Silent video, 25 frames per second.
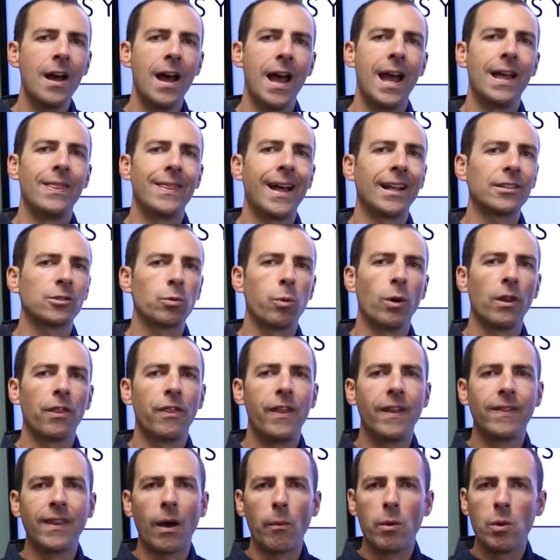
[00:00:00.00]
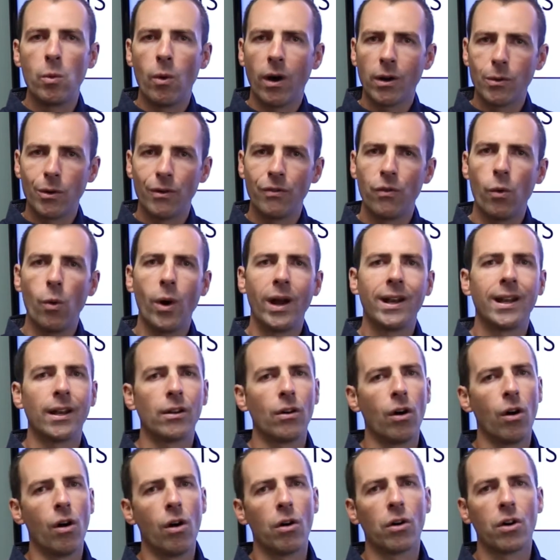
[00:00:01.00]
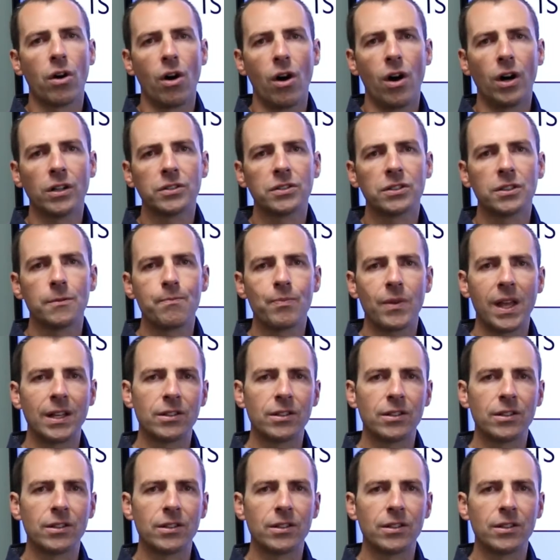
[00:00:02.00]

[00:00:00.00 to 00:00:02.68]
and that's one thing that we want to avoid at all costs.